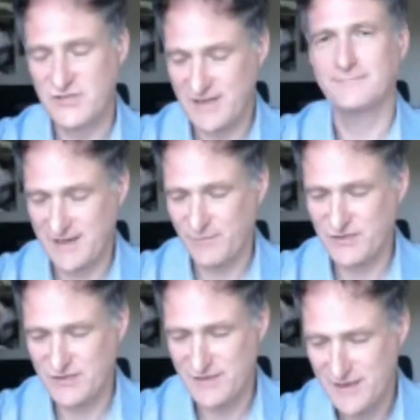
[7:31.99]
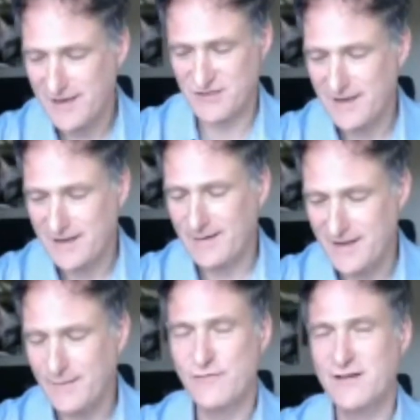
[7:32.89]

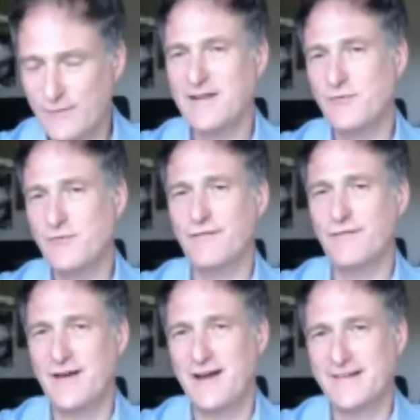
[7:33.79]
a lot of fun,